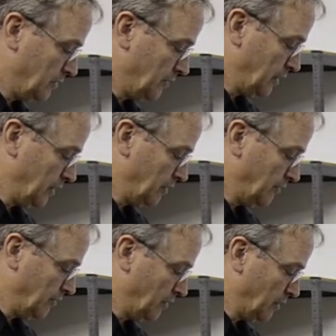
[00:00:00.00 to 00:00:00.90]
the
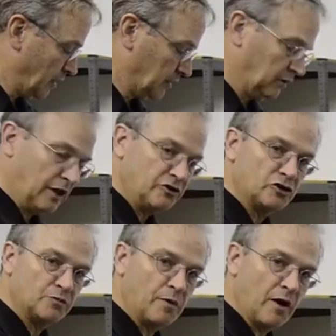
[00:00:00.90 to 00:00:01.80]
laser
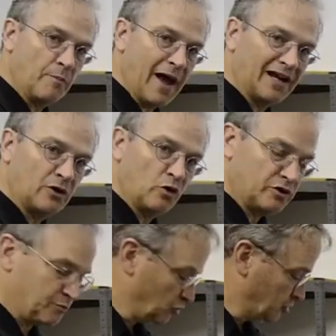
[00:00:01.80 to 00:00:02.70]
spot back to where it's
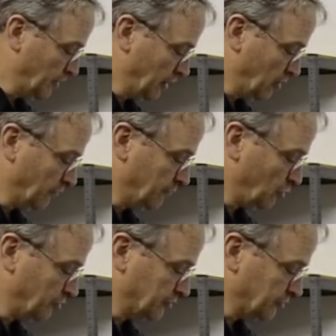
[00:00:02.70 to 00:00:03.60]
supposed to be on the
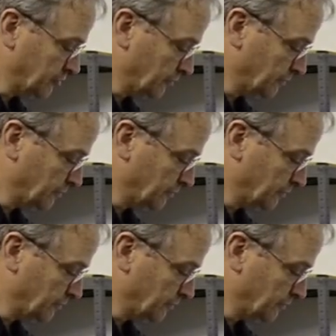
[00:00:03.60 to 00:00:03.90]
photosensor.